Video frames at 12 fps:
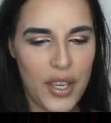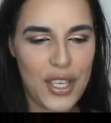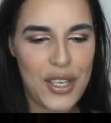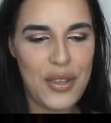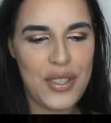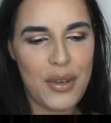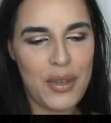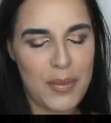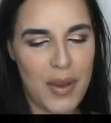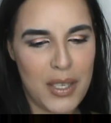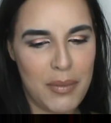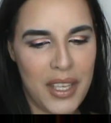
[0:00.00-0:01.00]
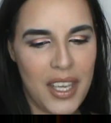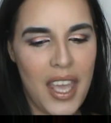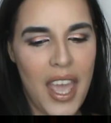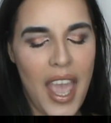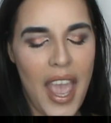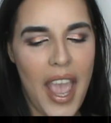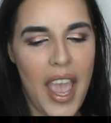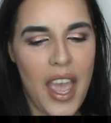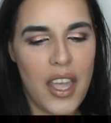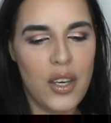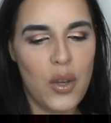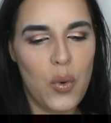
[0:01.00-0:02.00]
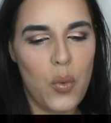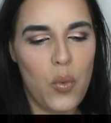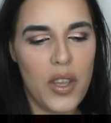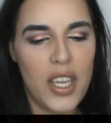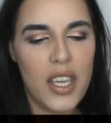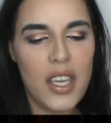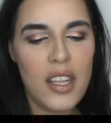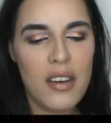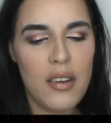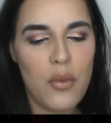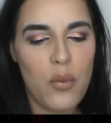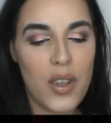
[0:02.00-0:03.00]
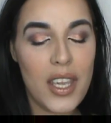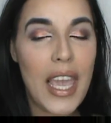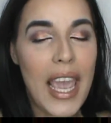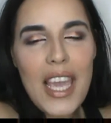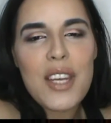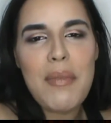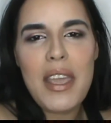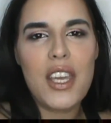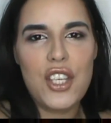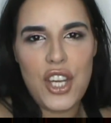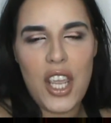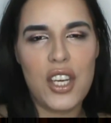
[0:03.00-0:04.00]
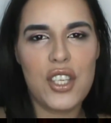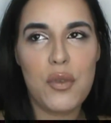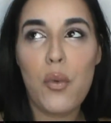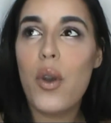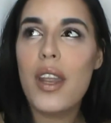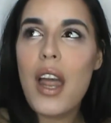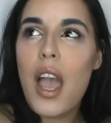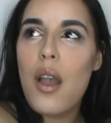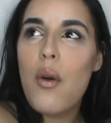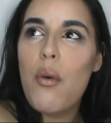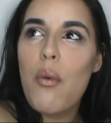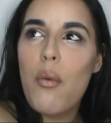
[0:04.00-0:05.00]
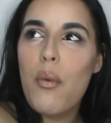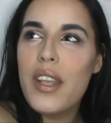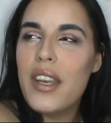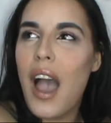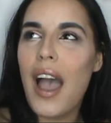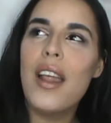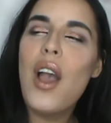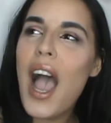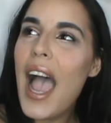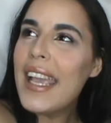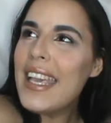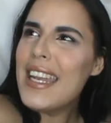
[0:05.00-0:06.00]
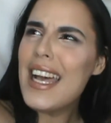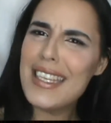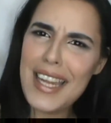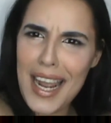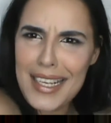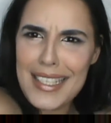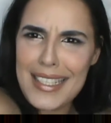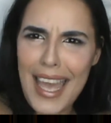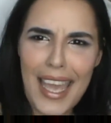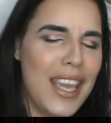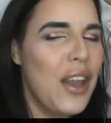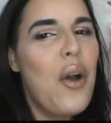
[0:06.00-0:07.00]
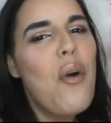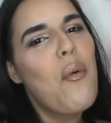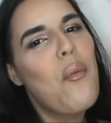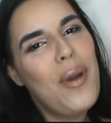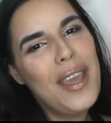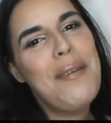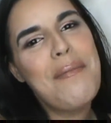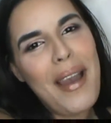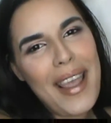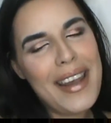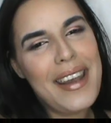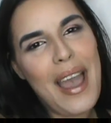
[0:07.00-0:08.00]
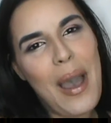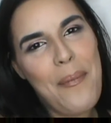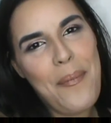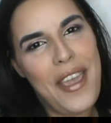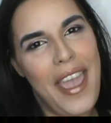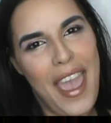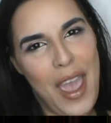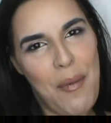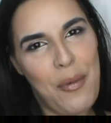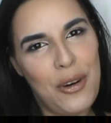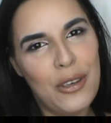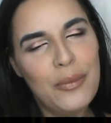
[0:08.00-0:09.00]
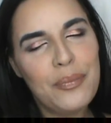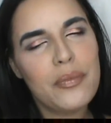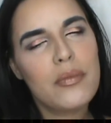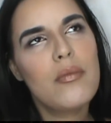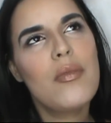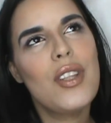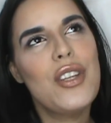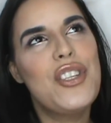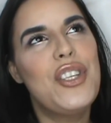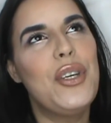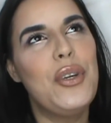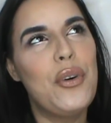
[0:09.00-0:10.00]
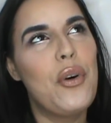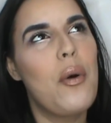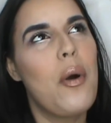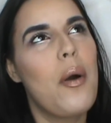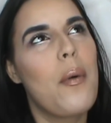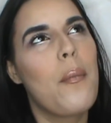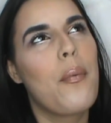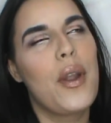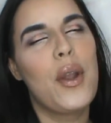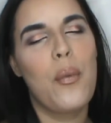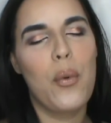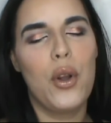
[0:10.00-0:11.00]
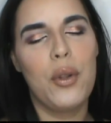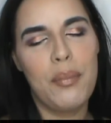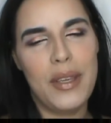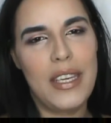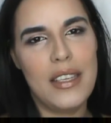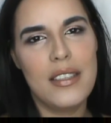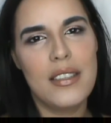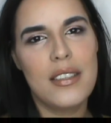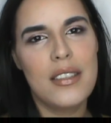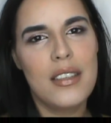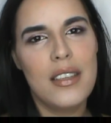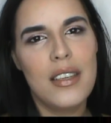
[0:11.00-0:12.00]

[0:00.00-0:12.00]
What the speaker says: use it responsibly, and we can make a change. I cannot talk today. We might not be able to bring world peace